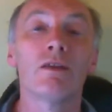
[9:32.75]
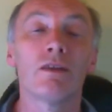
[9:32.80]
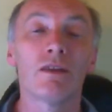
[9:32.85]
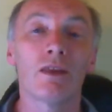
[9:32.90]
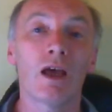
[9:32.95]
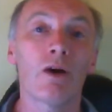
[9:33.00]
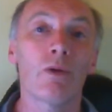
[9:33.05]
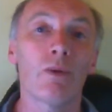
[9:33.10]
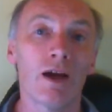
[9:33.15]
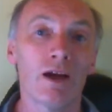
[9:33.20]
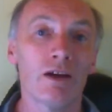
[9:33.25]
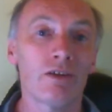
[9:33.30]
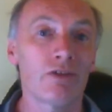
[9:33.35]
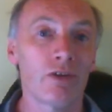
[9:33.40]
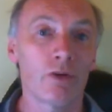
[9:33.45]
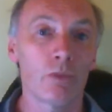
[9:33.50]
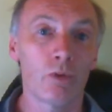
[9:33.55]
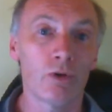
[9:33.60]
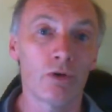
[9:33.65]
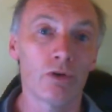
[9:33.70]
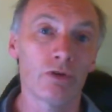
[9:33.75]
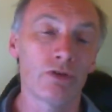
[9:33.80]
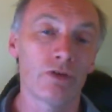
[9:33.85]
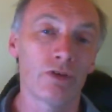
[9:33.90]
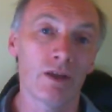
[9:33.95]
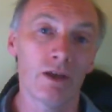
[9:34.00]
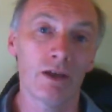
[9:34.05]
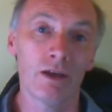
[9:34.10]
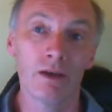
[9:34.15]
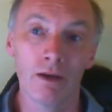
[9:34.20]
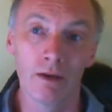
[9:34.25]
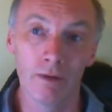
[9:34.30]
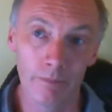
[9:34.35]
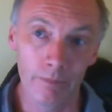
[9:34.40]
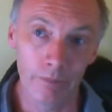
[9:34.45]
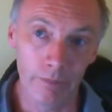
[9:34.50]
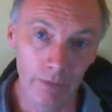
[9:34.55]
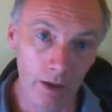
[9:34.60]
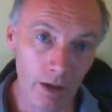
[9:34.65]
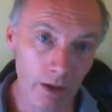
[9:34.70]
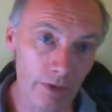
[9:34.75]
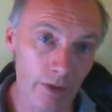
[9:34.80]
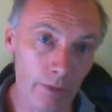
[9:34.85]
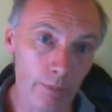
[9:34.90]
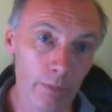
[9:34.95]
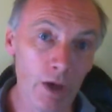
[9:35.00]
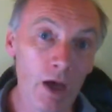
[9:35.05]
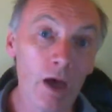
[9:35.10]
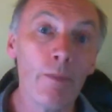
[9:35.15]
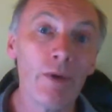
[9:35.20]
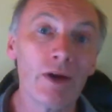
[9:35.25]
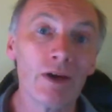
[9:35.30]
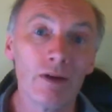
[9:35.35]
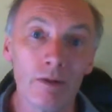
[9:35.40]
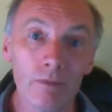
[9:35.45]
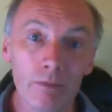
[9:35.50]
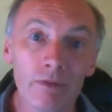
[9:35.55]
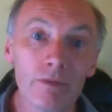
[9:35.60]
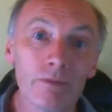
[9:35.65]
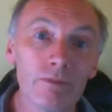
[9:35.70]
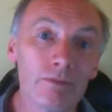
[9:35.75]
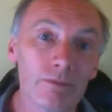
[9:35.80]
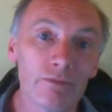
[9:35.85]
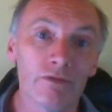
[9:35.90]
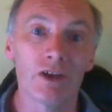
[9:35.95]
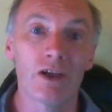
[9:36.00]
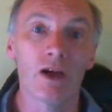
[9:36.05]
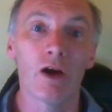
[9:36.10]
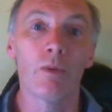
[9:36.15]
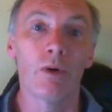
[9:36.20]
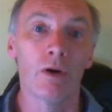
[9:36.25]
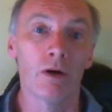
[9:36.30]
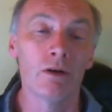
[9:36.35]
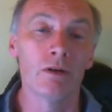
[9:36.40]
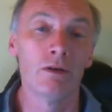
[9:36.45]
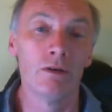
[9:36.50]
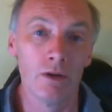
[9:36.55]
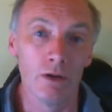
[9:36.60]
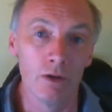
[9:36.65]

Now head towards the Birmingham VOR,